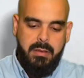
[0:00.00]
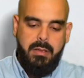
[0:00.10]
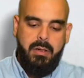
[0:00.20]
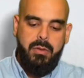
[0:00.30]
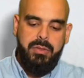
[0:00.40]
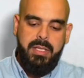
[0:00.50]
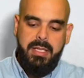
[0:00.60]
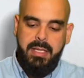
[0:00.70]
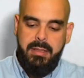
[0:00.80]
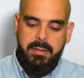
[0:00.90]
Close the
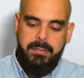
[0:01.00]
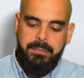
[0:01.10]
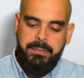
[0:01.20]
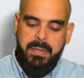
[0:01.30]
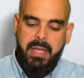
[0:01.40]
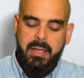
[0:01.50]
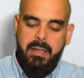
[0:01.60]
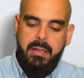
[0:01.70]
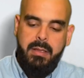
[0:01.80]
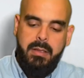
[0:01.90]
lid.
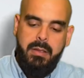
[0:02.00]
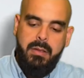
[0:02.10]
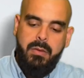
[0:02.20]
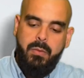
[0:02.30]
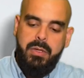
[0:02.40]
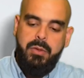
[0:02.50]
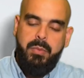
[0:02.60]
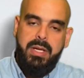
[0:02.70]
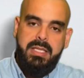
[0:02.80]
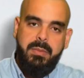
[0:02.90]
When you
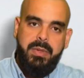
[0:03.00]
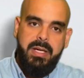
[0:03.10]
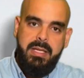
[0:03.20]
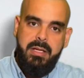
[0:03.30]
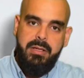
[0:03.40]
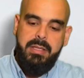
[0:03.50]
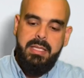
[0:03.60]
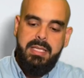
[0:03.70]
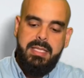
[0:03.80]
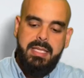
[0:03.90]
press the button here,
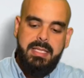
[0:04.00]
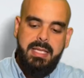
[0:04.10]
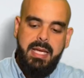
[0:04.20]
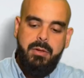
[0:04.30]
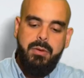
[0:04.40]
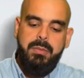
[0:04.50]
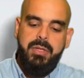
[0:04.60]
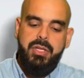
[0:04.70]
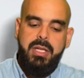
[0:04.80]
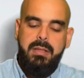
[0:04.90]
this is to cycle the
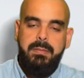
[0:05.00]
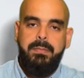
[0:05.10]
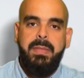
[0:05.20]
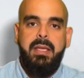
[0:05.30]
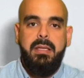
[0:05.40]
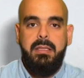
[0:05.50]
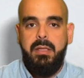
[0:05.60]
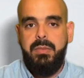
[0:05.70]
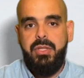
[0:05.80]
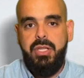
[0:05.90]
machine. The
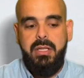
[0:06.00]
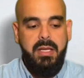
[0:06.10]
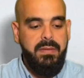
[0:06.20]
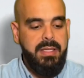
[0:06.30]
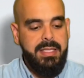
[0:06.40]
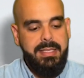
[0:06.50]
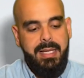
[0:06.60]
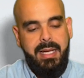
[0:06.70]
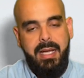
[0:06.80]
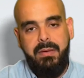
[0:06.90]
machine, if it does
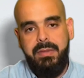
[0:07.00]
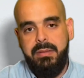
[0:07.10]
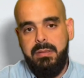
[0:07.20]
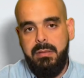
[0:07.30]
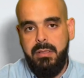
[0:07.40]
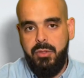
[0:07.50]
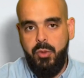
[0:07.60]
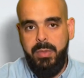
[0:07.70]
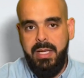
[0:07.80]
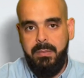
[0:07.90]
not have the
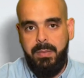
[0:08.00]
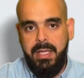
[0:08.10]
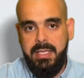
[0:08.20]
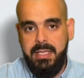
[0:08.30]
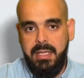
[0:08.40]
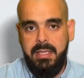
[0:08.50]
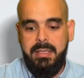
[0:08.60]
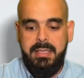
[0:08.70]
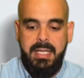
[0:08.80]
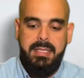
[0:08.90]
tubing in place, it
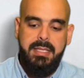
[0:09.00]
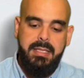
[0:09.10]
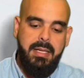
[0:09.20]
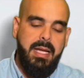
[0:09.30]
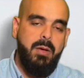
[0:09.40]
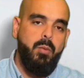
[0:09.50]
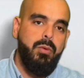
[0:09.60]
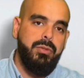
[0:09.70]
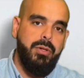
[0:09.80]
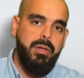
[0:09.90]
senses it and it
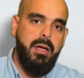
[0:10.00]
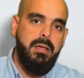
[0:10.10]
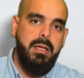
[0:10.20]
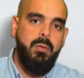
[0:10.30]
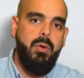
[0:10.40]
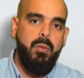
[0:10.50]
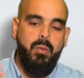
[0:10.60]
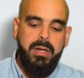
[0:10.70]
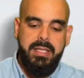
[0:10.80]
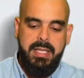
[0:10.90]
won't turn on. It won't
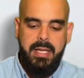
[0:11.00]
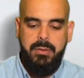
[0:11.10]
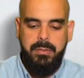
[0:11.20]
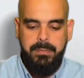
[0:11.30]
run a cycle.